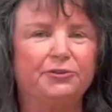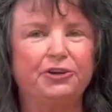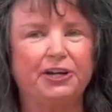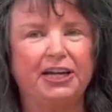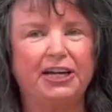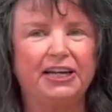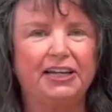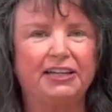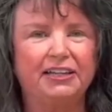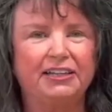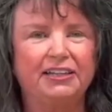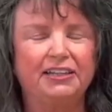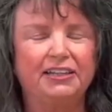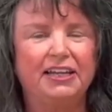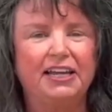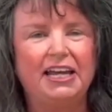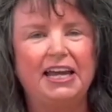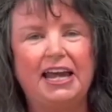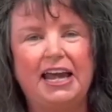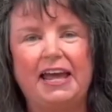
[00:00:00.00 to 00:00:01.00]

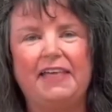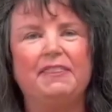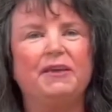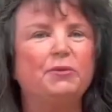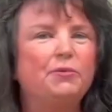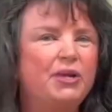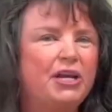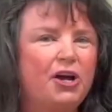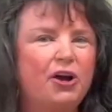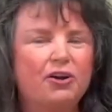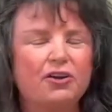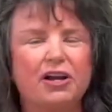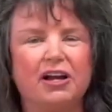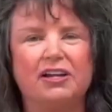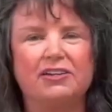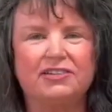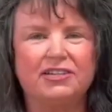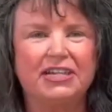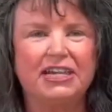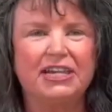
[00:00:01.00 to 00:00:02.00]
day, and then we all
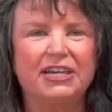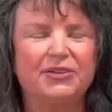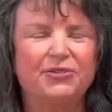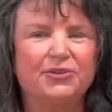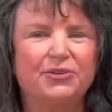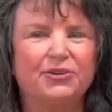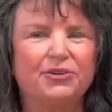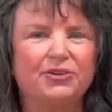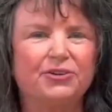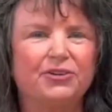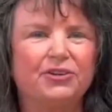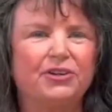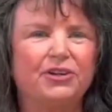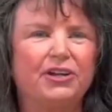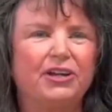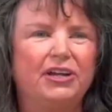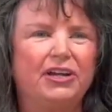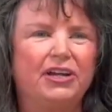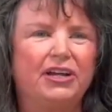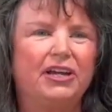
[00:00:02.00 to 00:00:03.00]
got together.
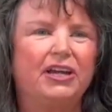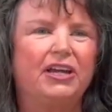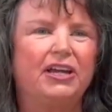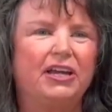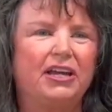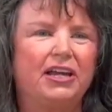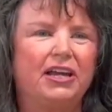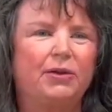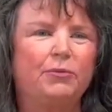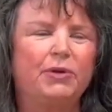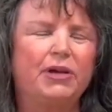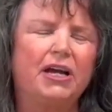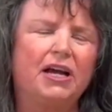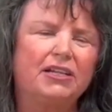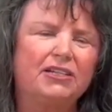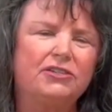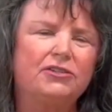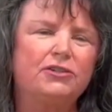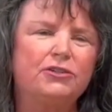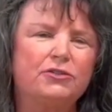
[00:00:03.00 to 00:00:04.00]
And we
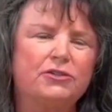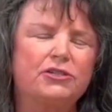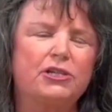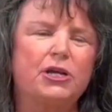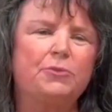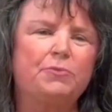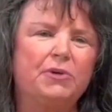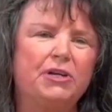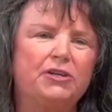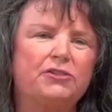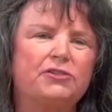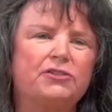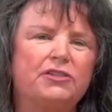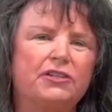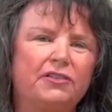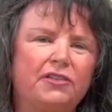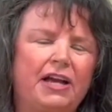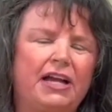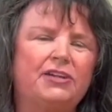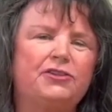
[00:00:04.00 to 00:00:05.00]
got to do so much
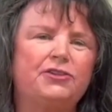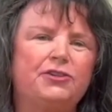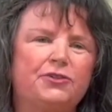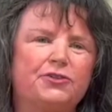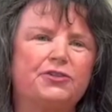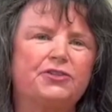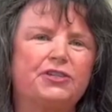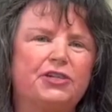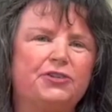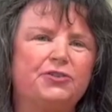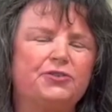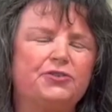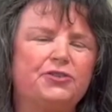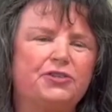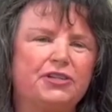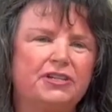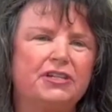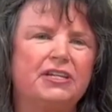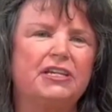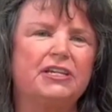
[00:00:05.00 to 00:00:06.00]
that last year's seniors
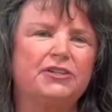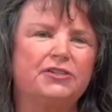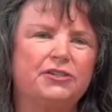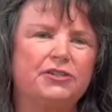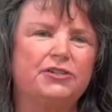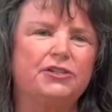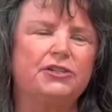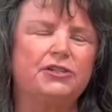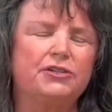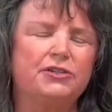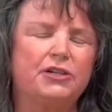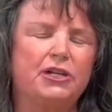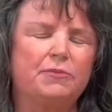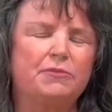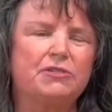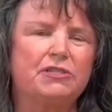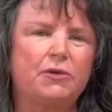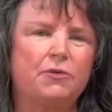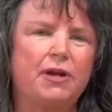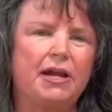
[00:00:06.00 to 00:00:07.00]
didn't get to do, and I'm
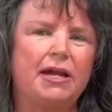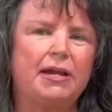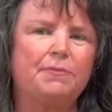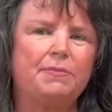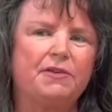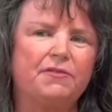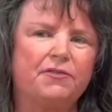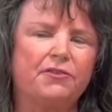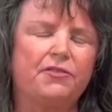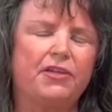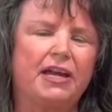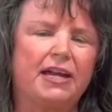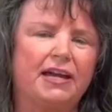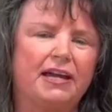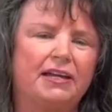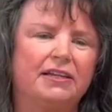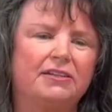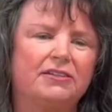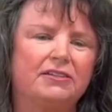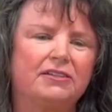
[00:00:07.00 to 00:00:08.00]
so happy for
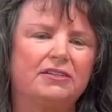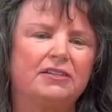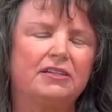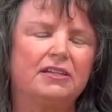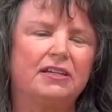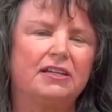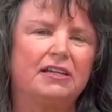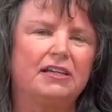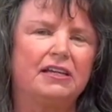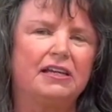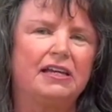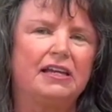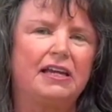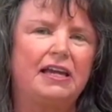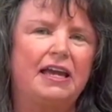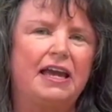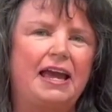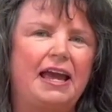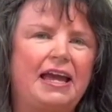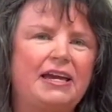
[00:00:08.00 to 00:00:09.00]
that.
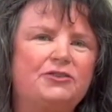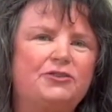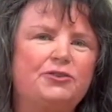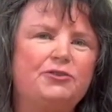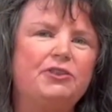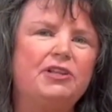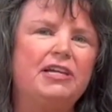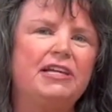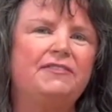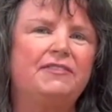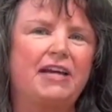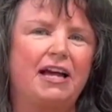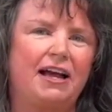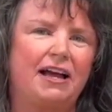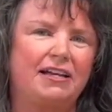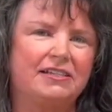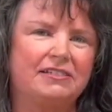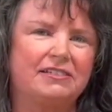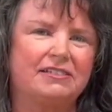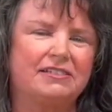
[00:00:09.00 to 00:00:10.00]
As you leave,
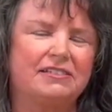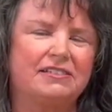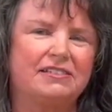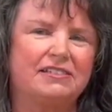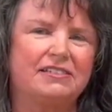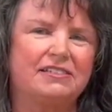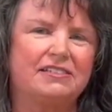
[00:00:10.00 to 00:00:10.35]
guys,